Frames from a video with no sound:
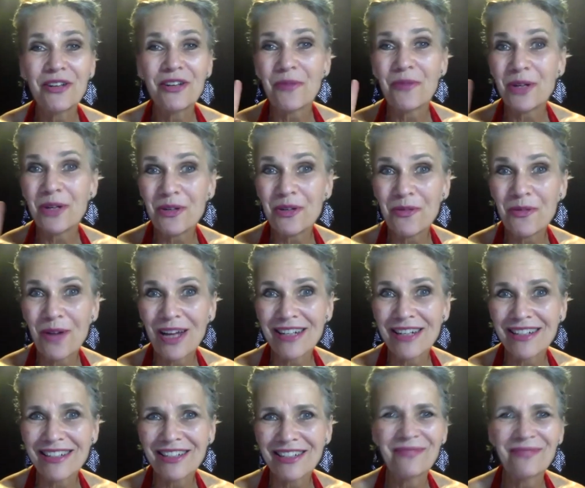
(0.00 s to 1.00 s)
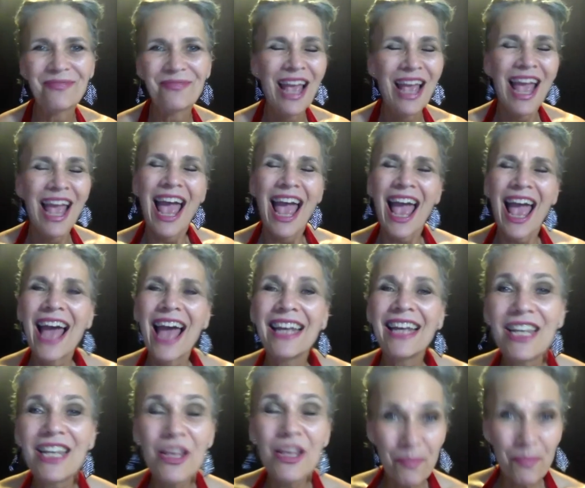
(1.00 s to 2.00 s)
what you want. And
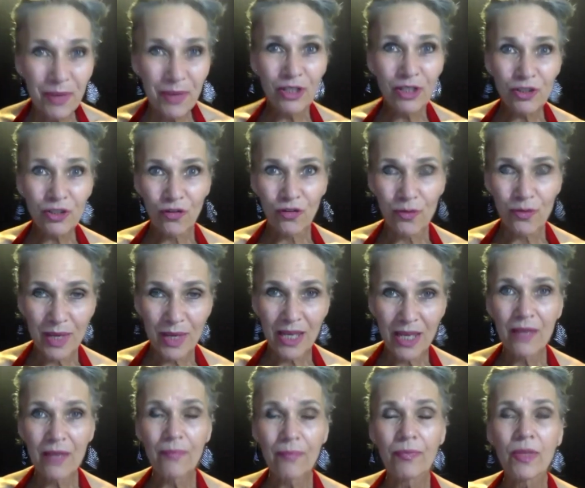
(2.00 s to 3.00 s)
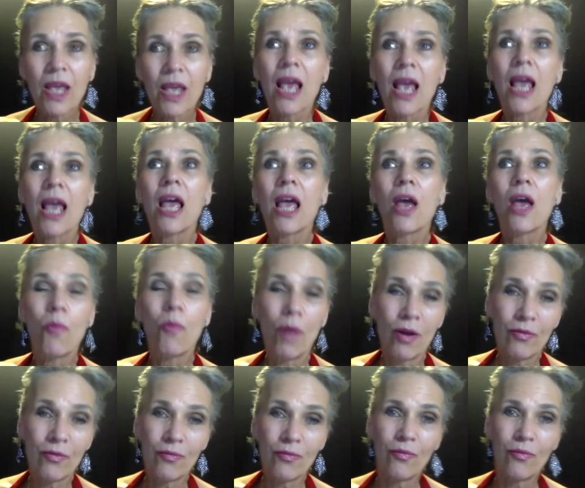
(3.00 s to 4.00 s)
he built for me what
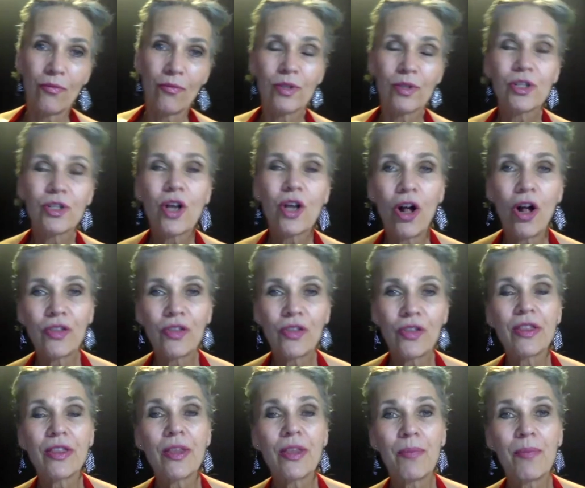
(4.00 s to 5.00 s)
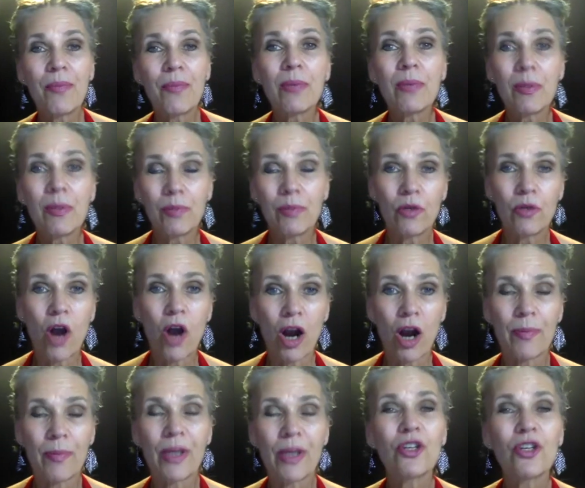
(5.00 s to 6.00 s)
was called then the baby blue
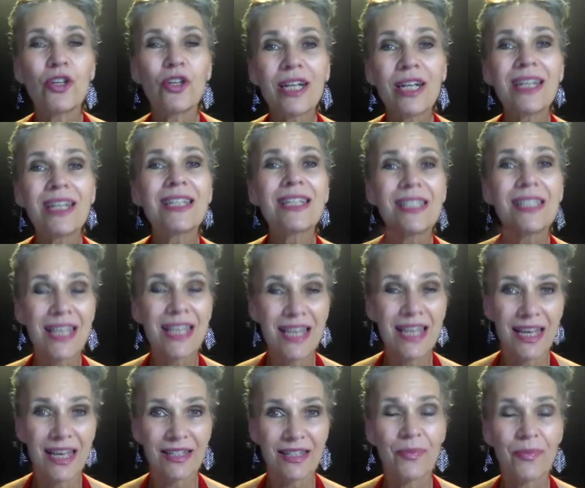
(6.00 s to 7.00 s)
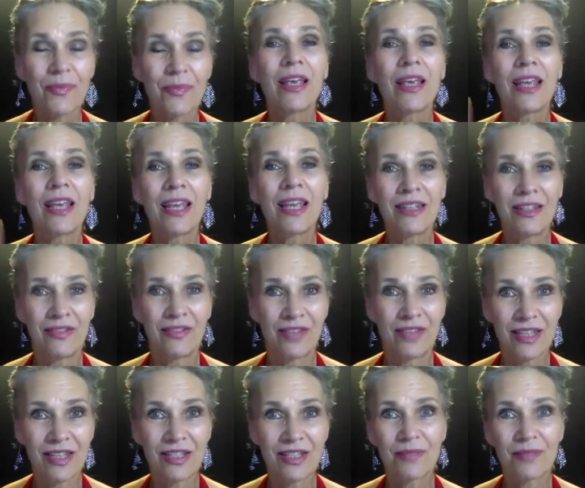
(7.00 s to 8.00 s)
harp, and you're going to see it in
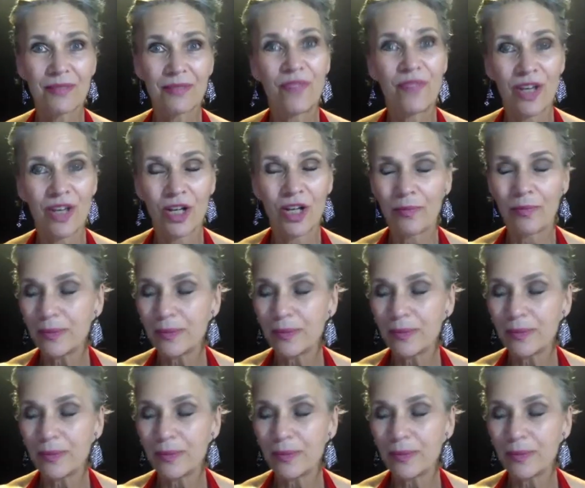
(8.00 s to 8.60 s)
this film.